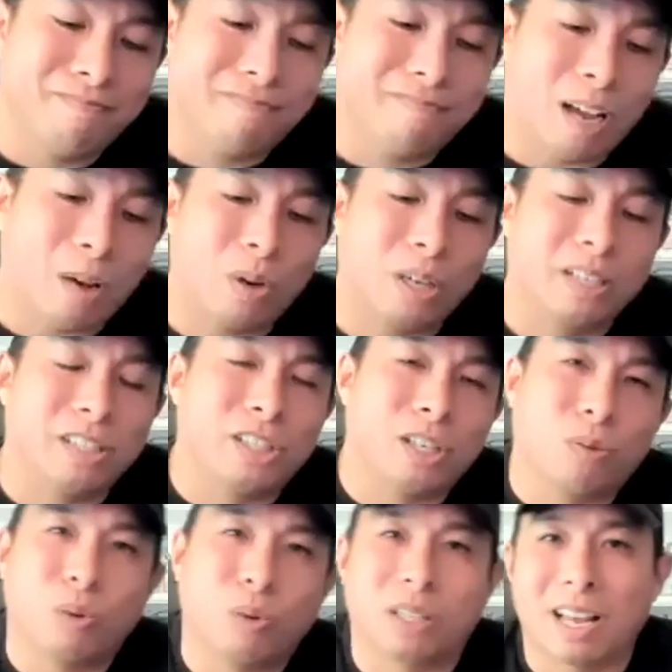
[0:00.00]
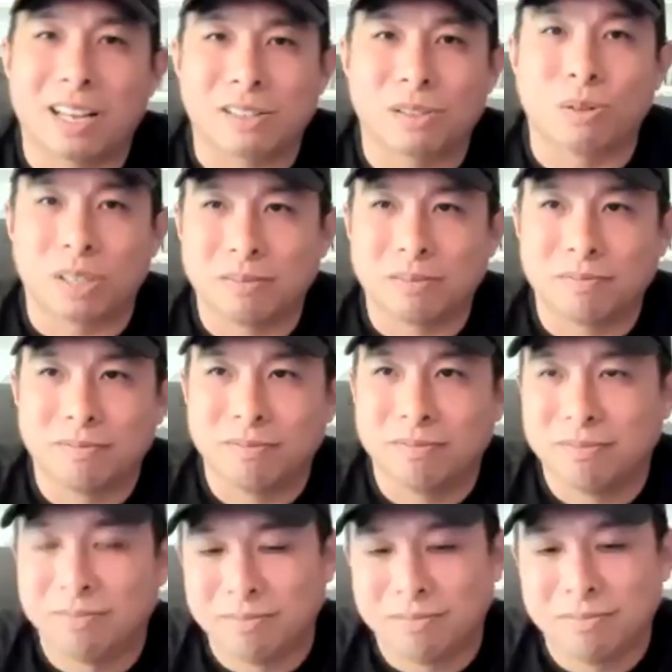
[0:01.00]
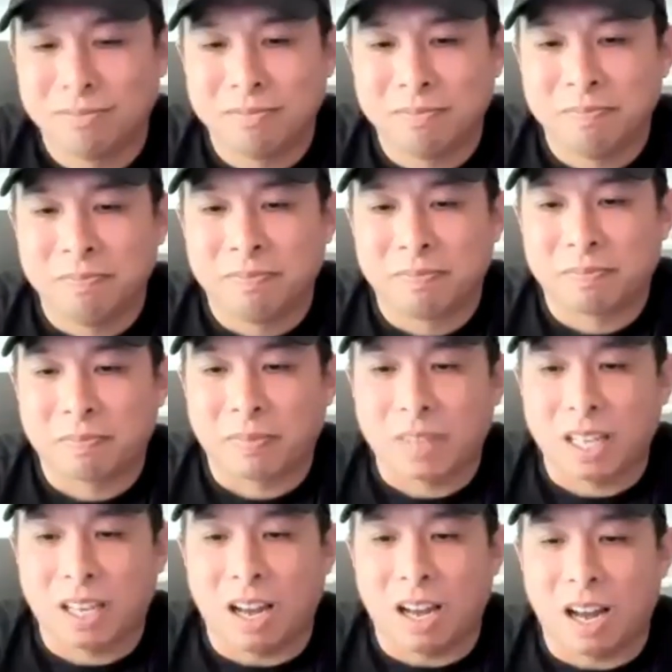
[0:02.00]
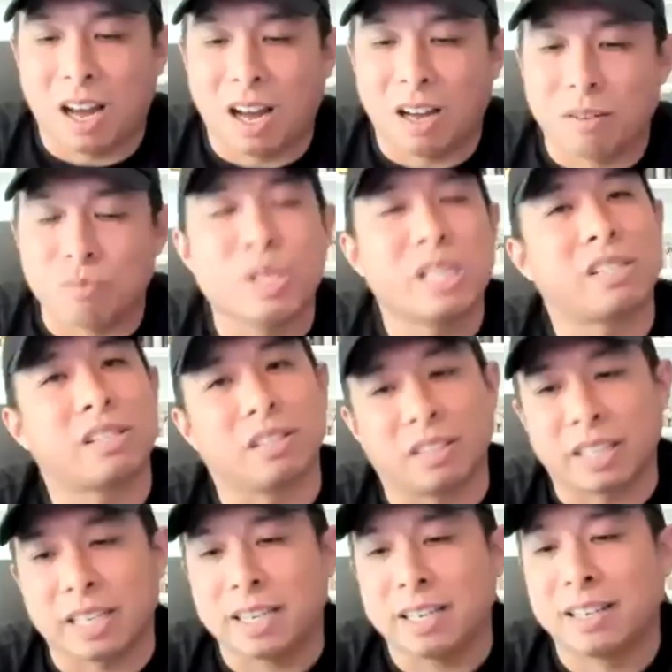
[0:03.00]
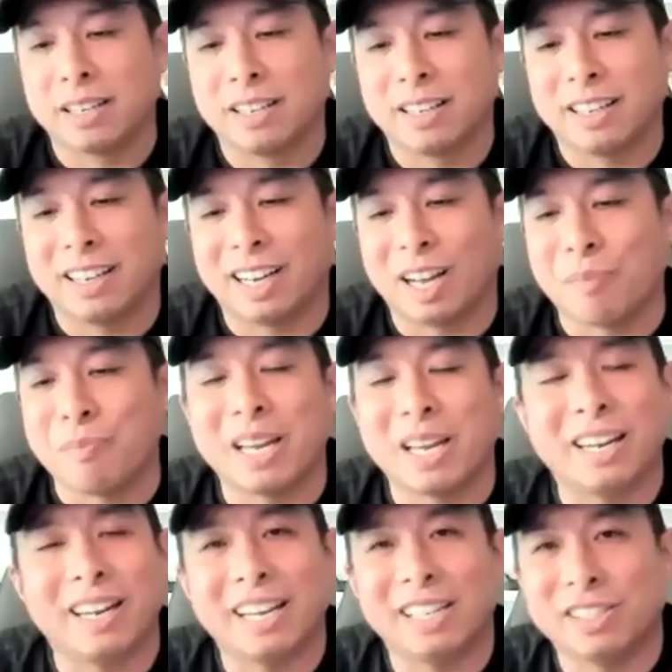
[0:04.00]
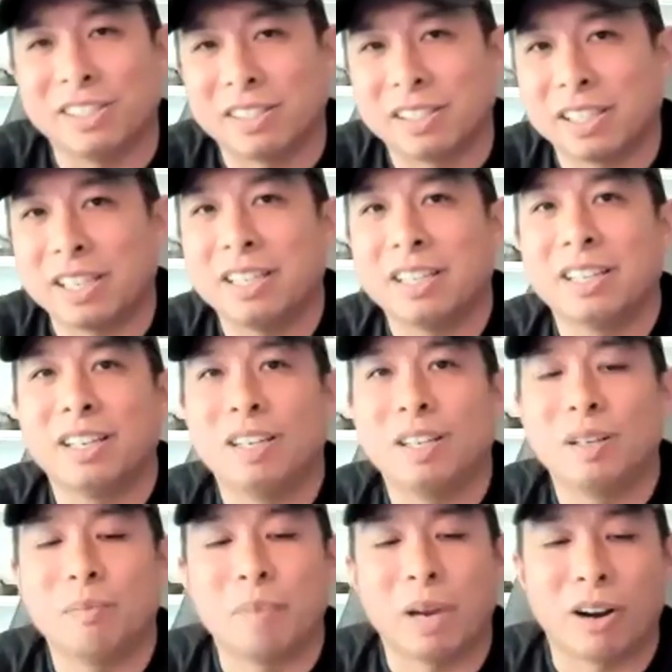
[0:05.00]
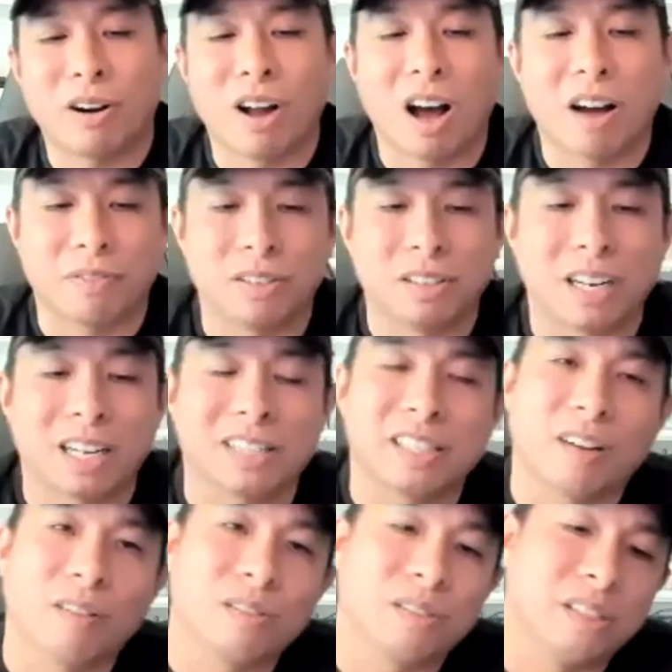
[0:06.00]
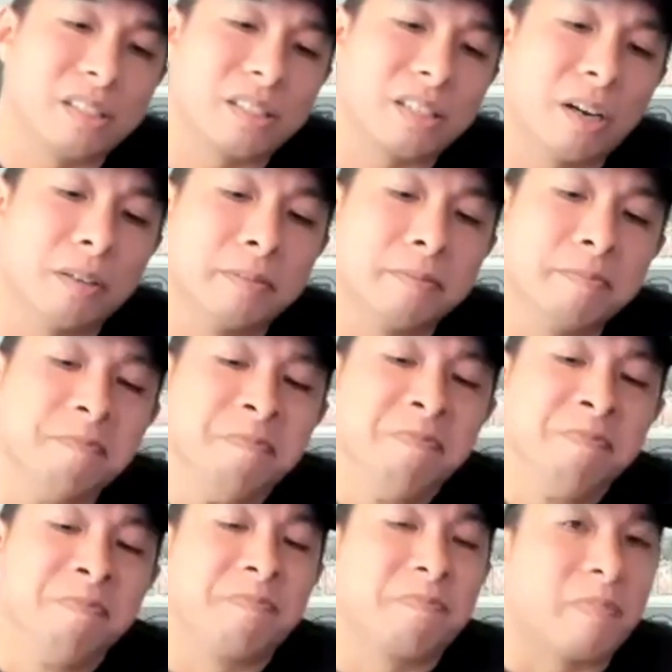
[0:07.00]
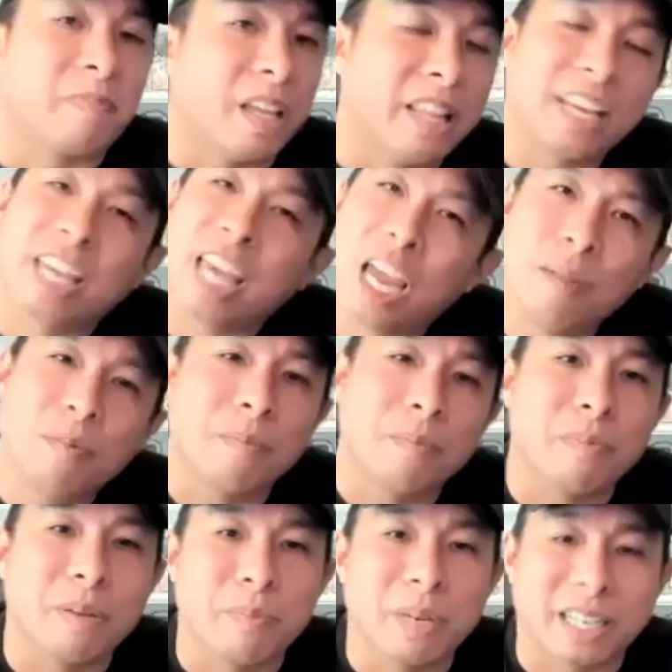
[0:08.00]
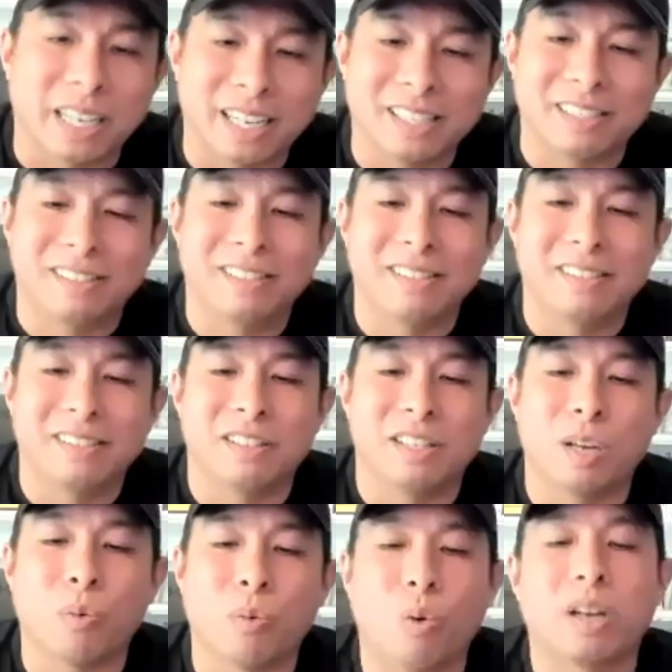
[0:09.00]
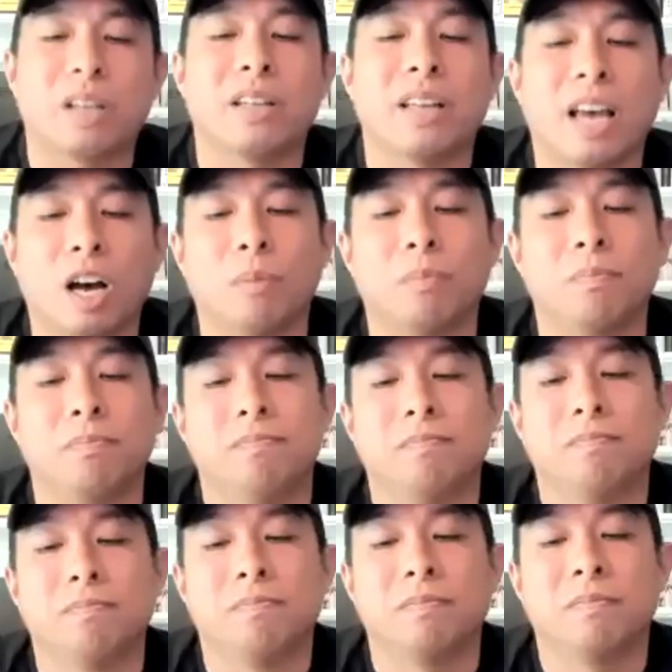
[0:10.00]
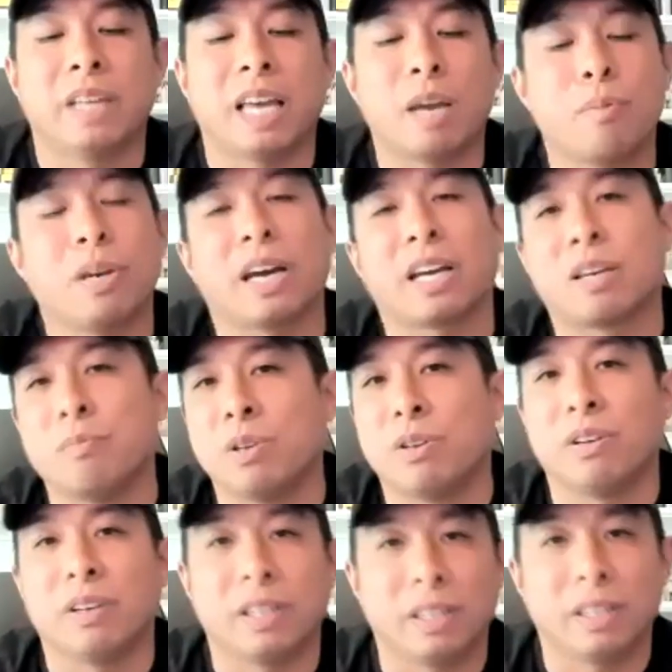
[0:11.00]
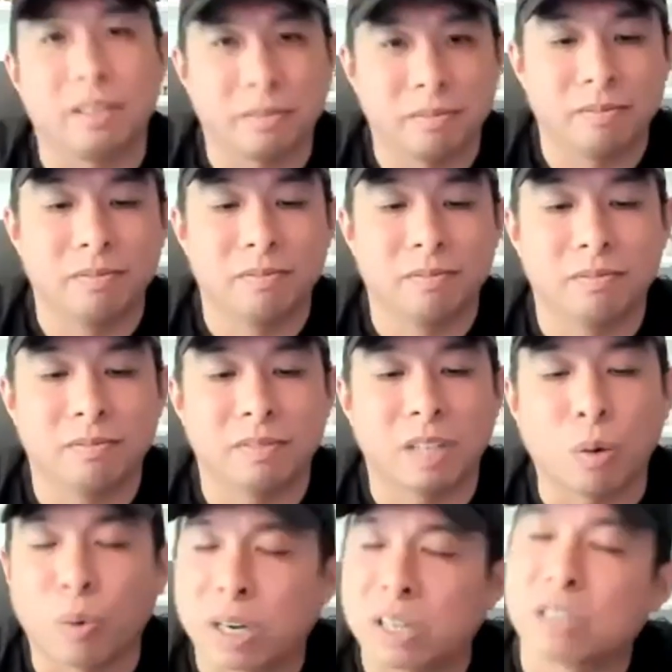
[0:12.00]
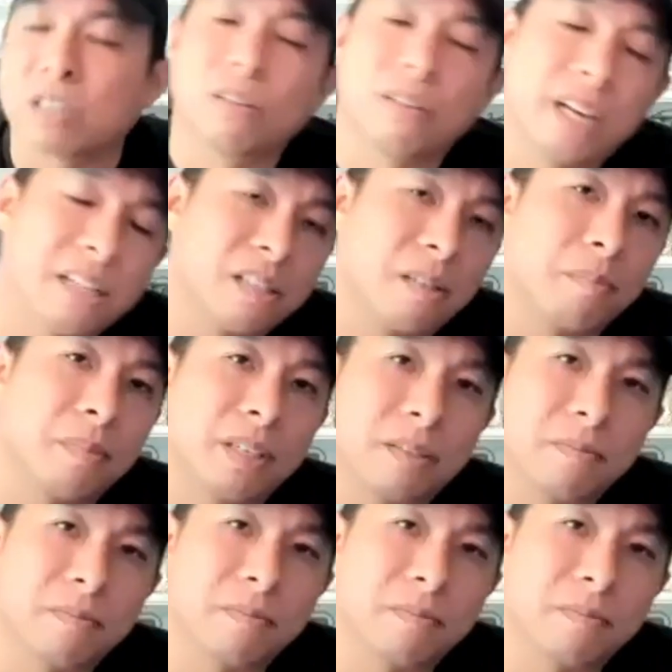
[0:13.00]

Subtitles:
I wanted to share one last story. Recently, I met an agency, Barrett Hoffer, out of San Francisco, and they came to me because they wanted to help the API community. They wanted to create something.